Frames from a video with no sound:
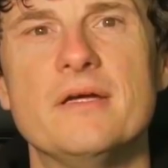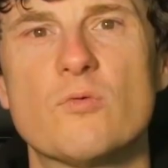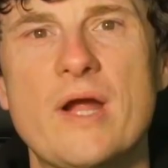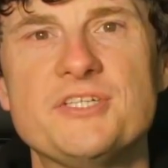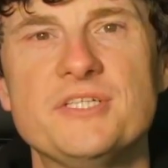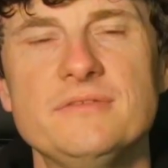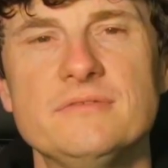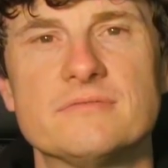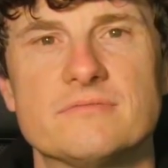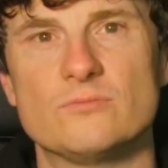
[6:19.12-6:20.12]
Rachin,
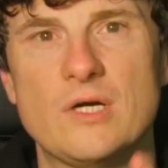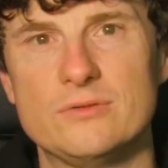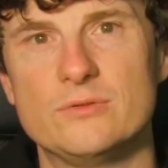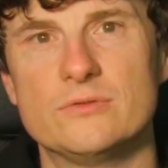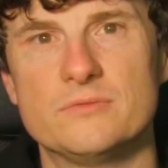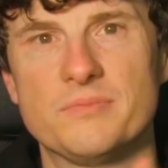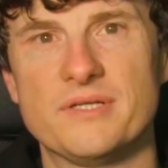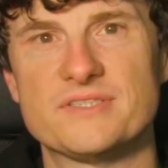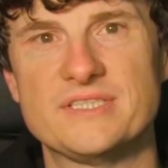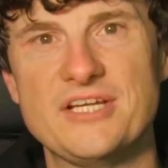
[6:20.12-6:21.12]
Rahul
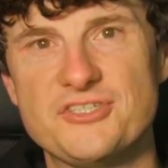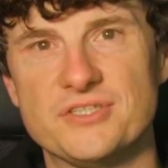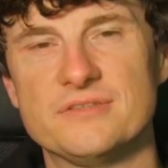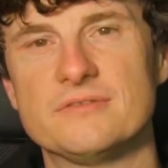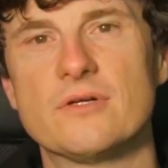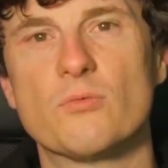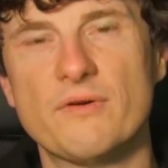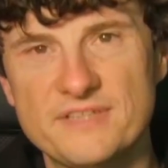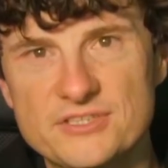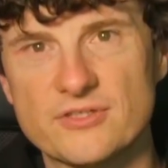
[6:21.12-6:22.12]
plus Sachin,
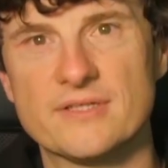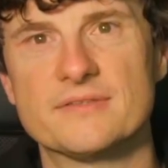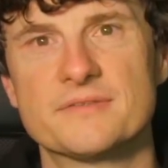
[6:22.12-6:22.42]
Ravindra.